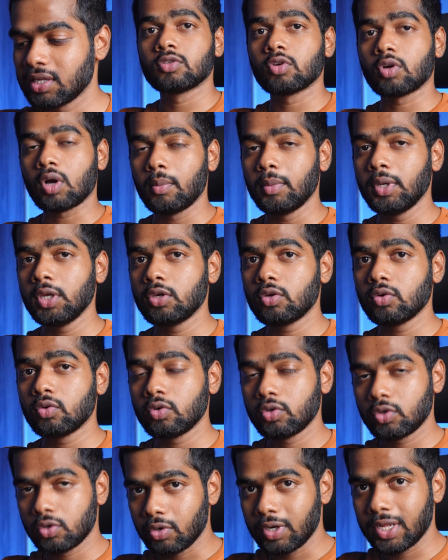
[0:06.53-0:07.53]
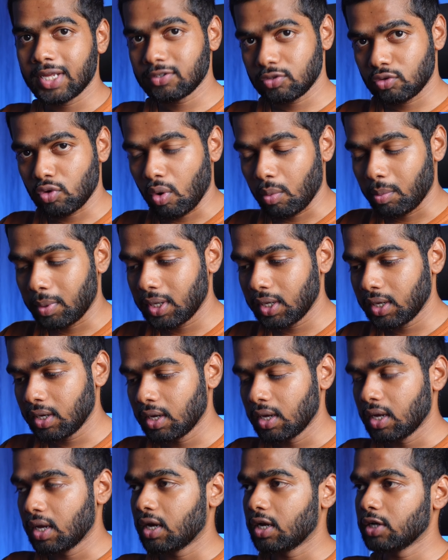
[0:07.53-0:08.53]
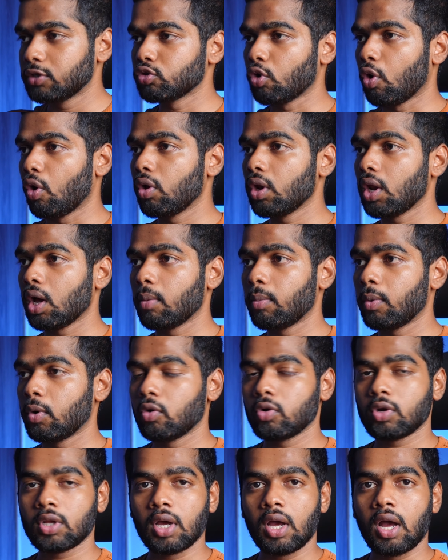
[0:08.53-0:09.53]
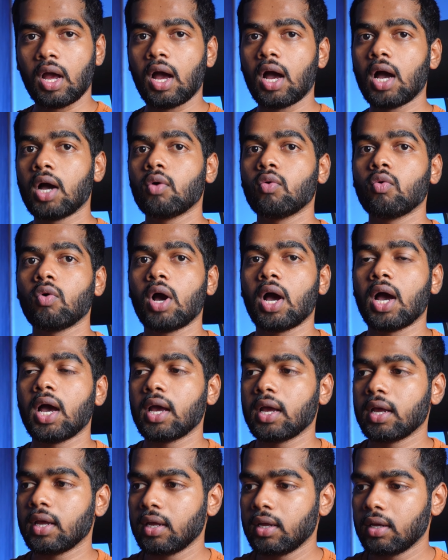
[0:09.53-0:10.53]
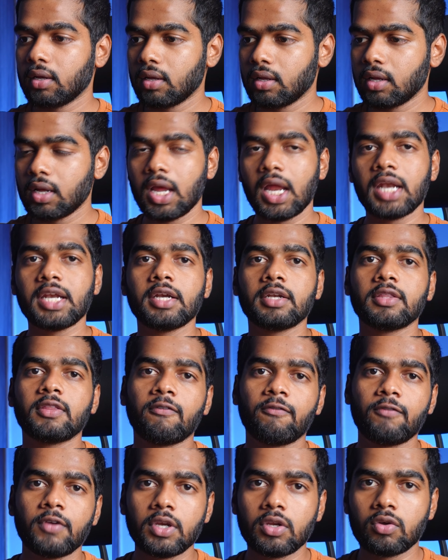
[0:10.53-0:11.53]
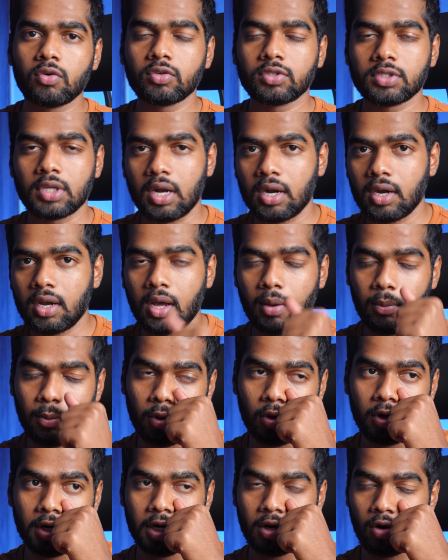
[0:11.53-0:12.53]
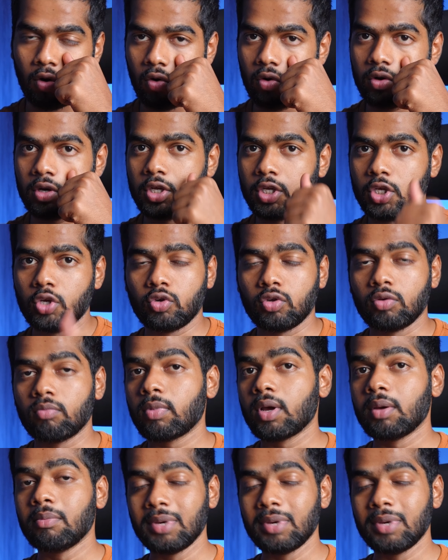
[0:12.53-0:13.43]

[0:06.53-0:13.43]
So coming to today's topic, it's all about how I edit the videos and upload it on YouTube.